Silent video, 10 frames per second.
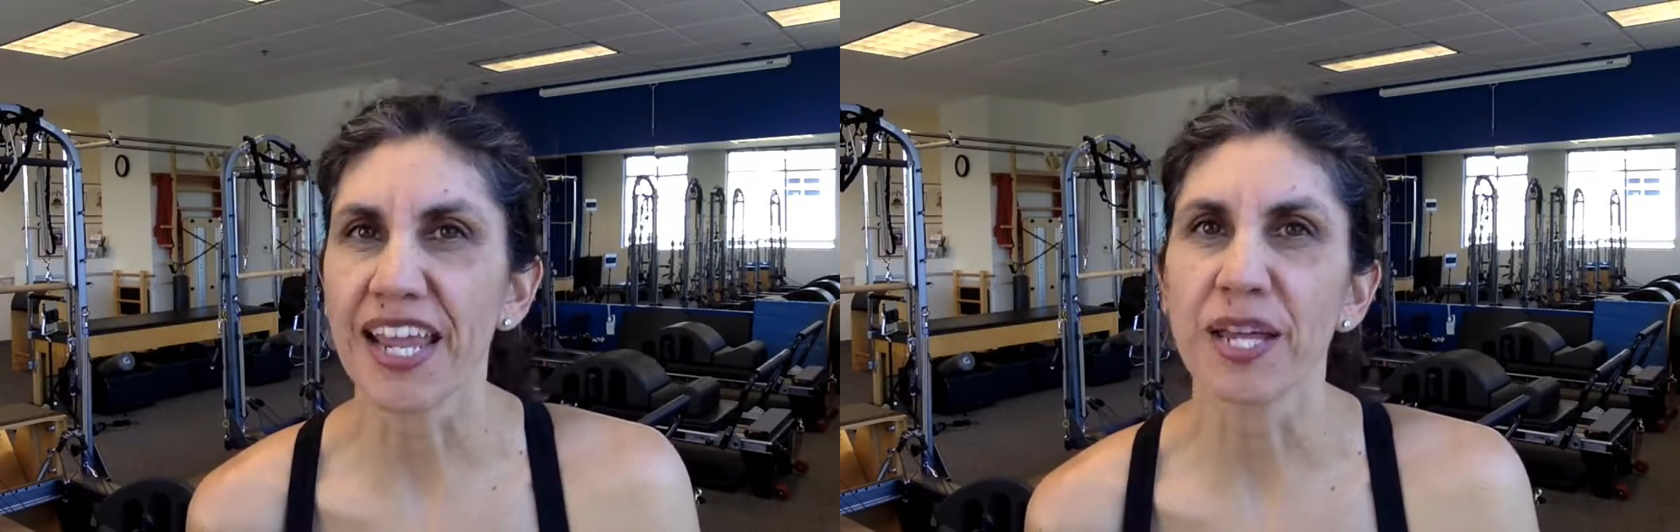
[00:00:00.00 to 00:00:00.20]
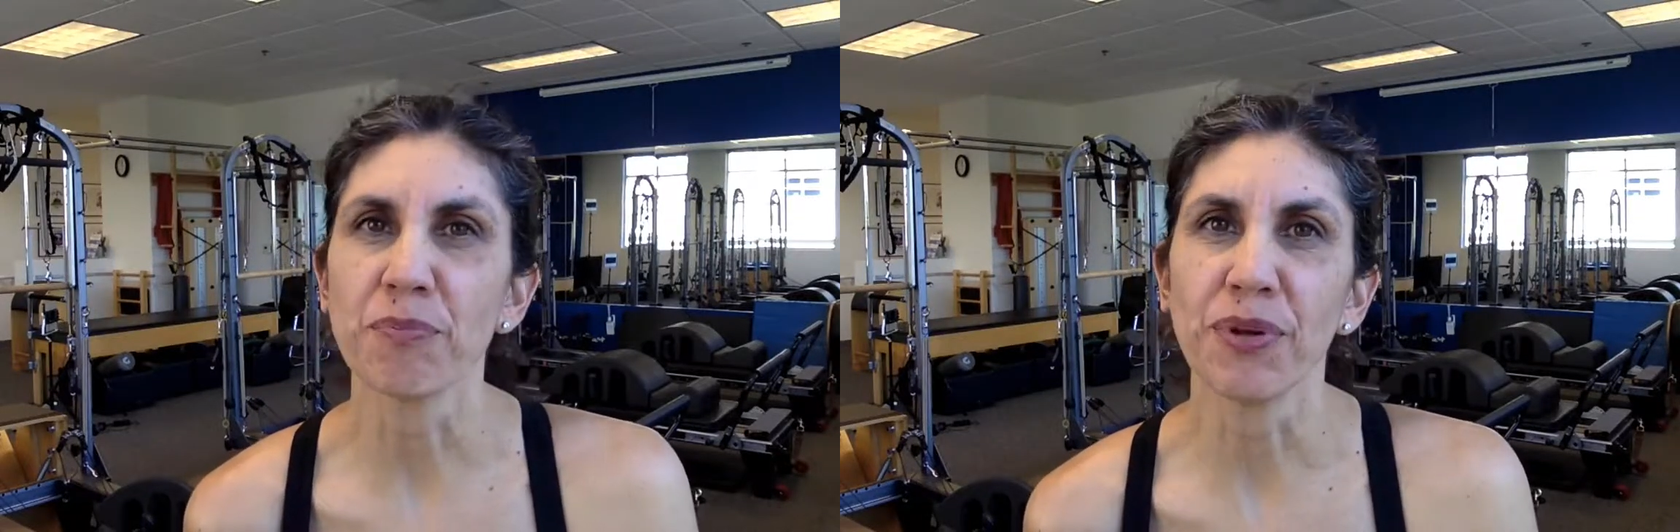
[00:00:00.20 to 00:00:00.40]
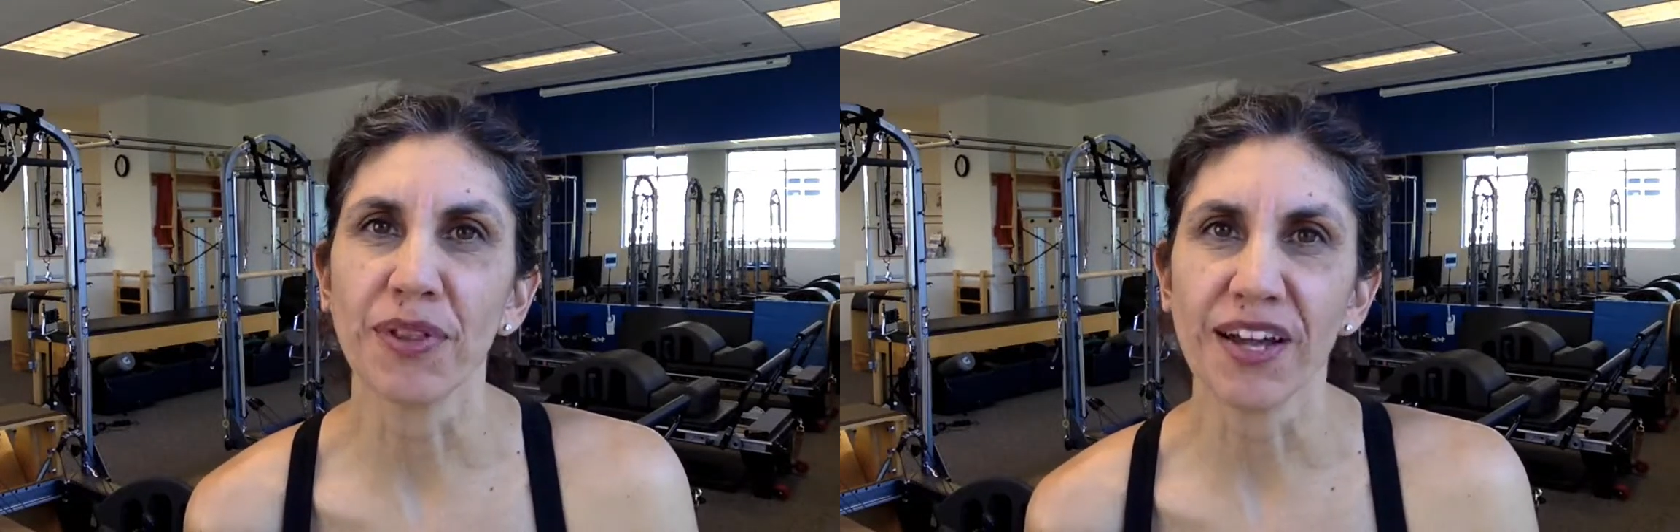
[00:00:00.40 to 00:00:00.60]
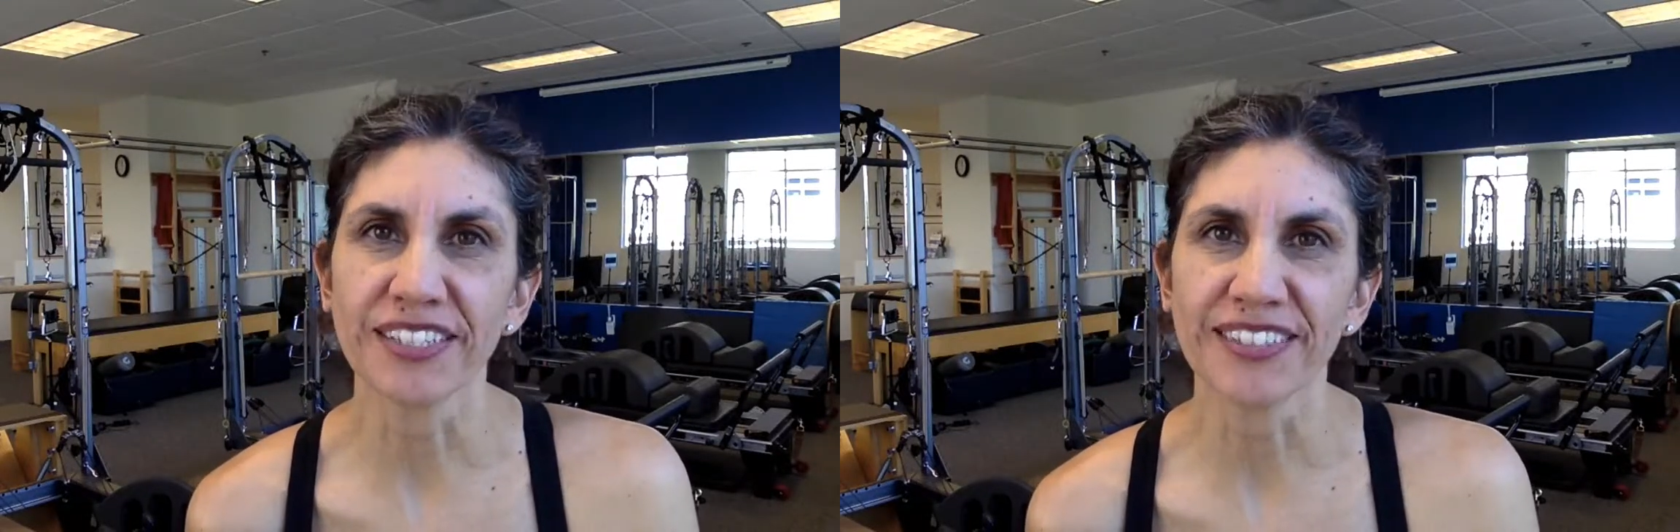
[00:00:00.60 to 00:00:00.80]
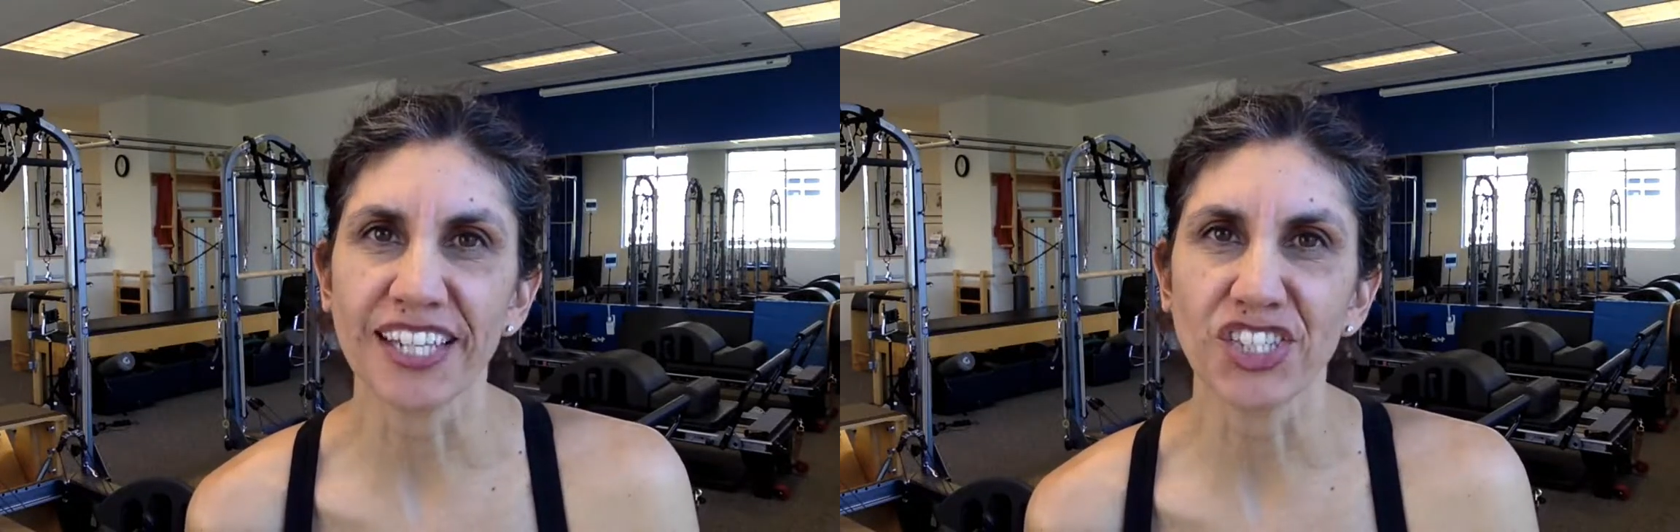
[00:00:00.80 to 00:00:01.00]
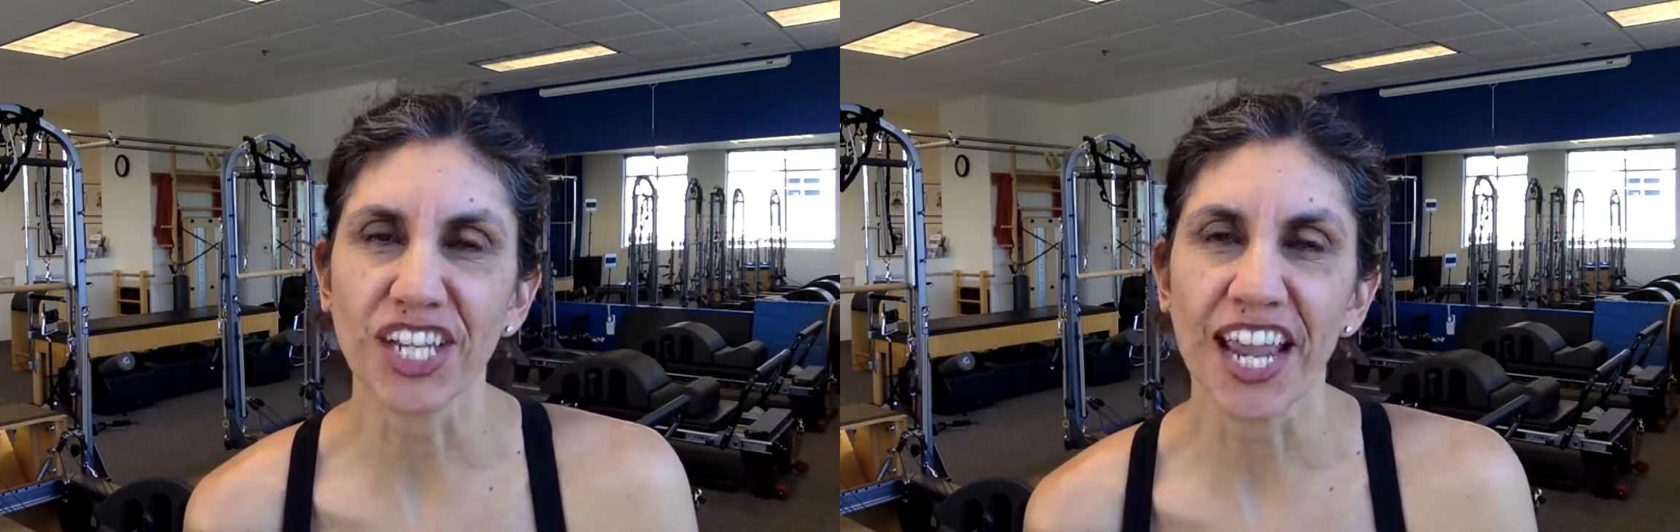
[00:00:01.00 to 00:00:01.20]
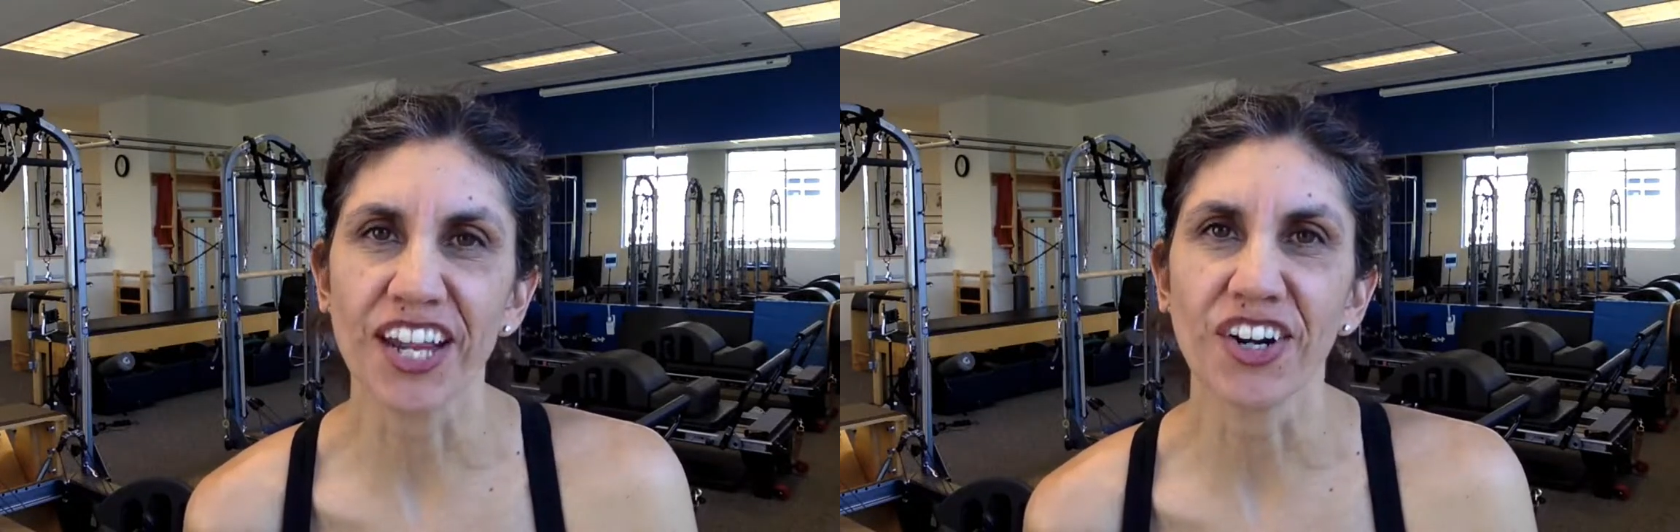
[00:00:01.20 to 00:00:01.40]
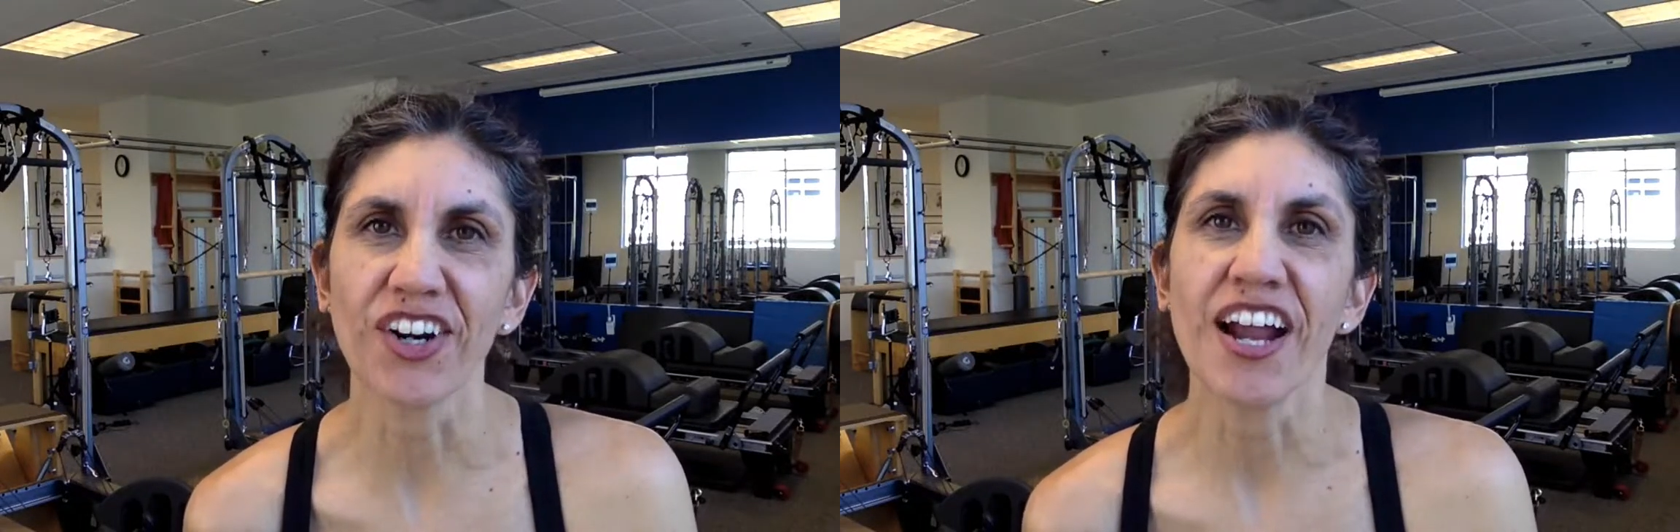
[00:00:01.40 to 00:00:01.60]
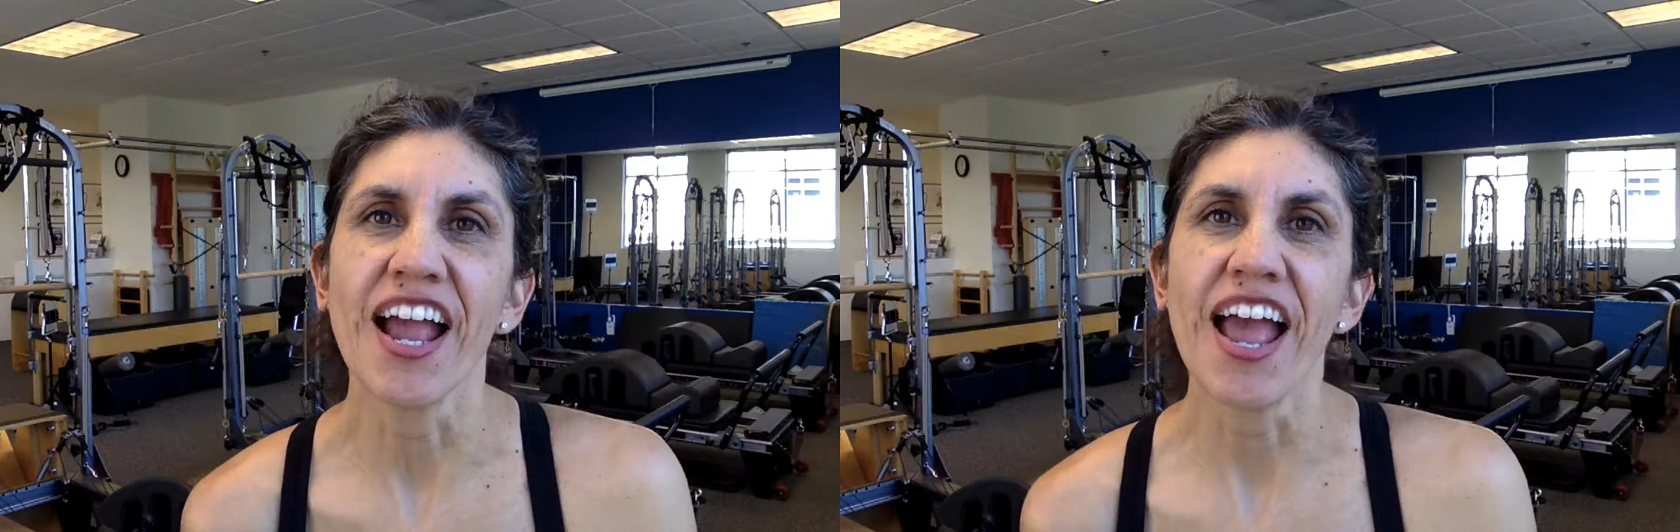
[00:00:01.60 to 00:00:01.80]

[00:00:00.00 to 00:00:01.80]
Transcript: and Pilates educator,